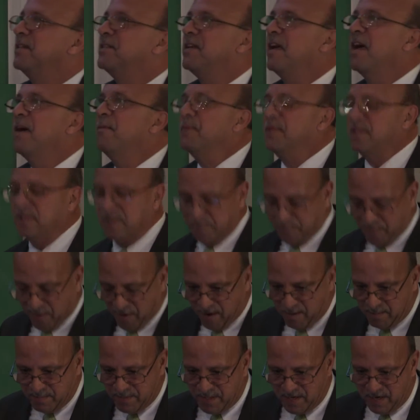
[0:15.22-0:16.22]
time with the
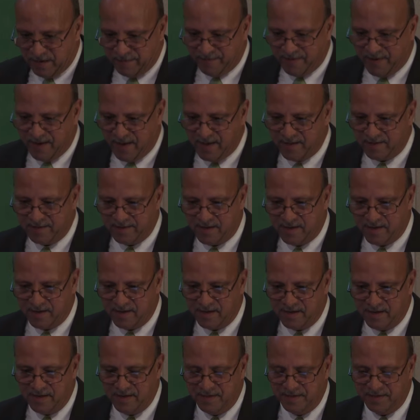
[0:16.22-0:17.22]
department, I've had
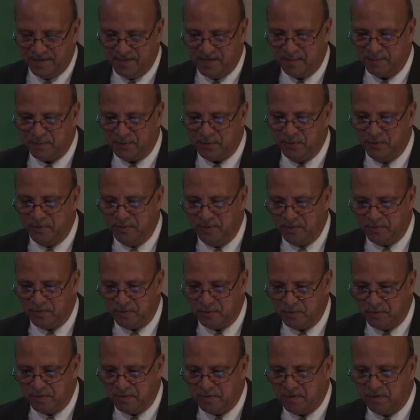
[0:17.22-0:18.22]
the opportunity
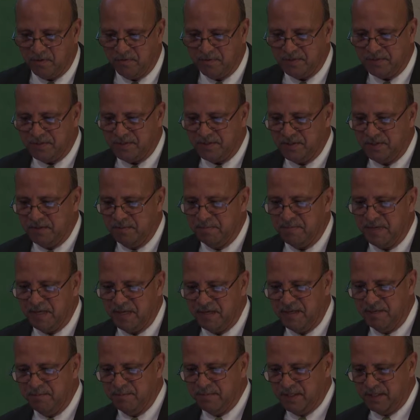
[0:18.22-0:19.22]
to oversee
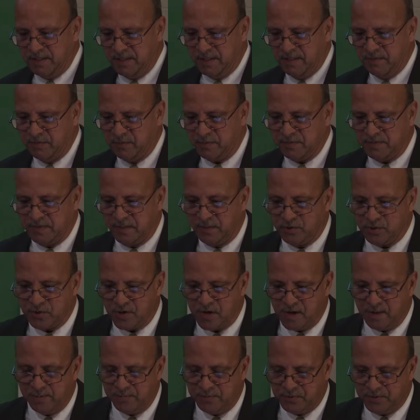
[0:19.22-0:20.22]
many, many interesting
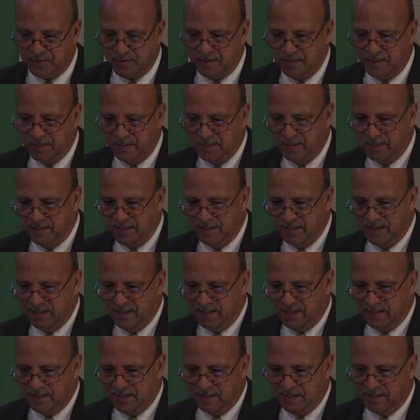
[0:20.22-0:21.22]
jobs.
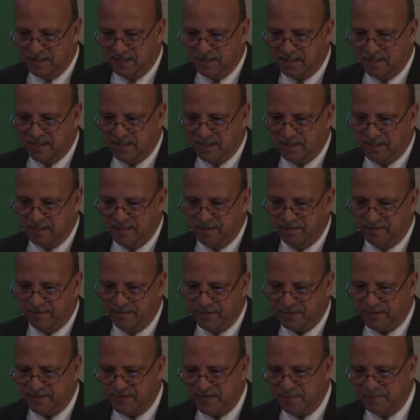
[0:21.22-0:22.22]
For
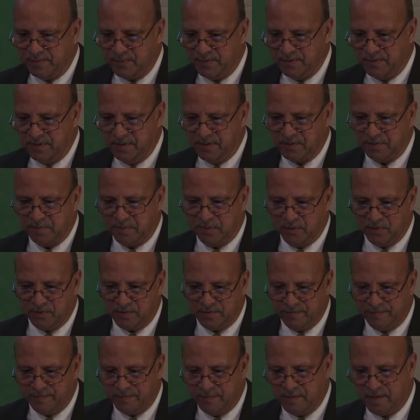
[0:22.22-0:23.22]
example, the
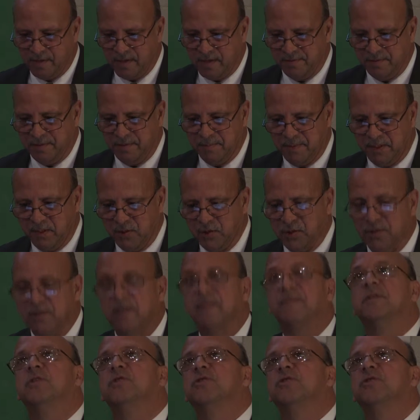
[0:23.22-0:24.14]
explosive demolition of the